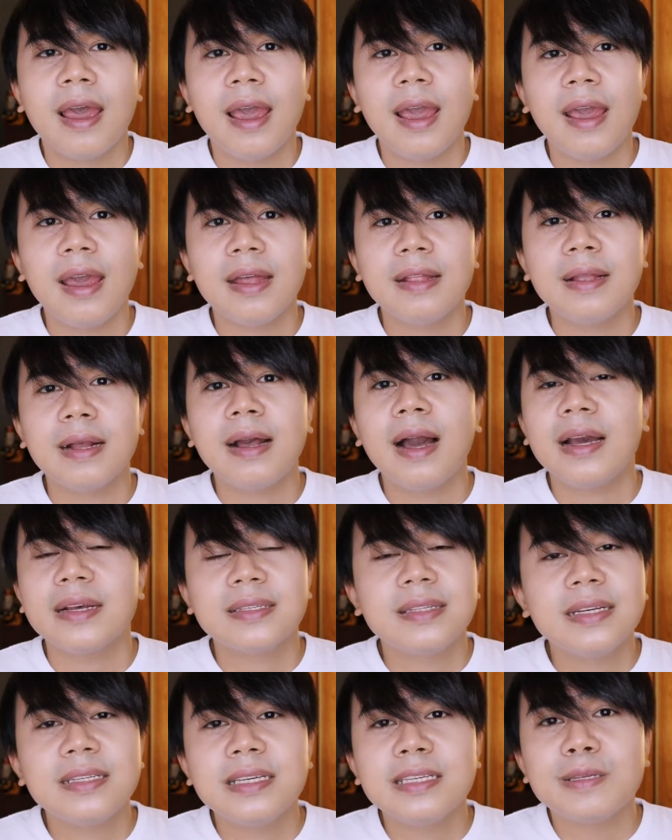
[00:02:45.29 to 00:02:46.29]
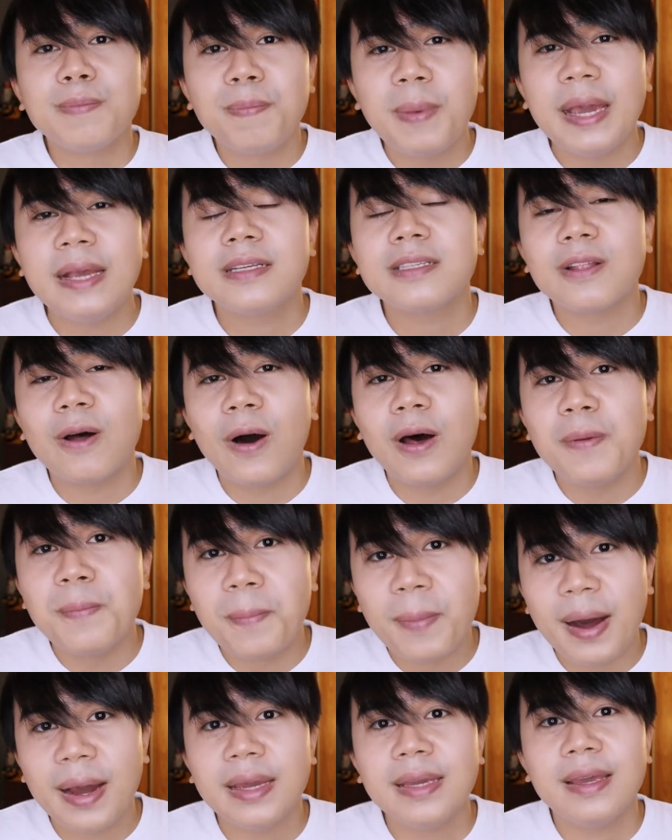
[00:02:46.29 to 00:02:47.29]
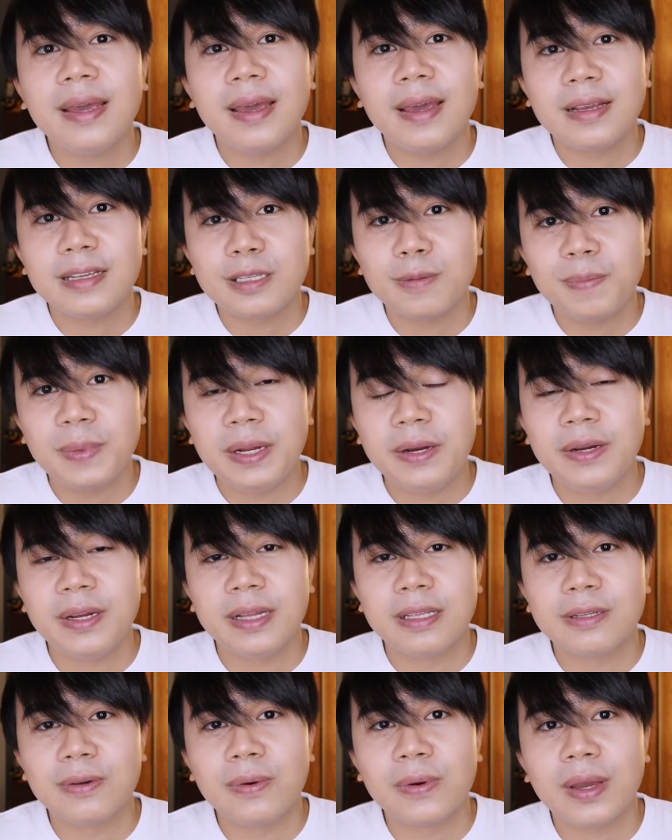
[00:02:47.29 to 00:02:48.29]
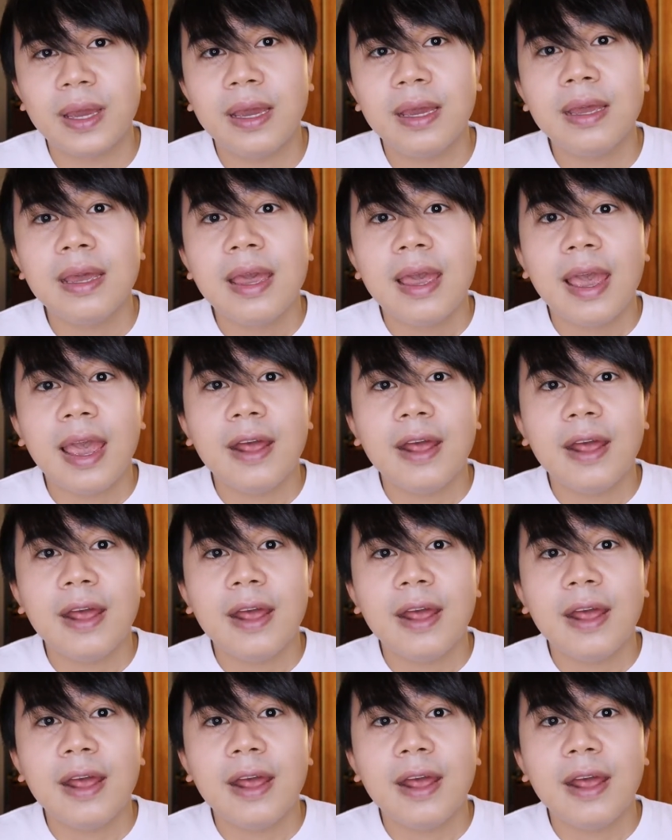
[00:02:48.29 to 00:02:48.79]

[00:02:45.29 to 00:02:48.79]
And guys, this is based on my experience, okay?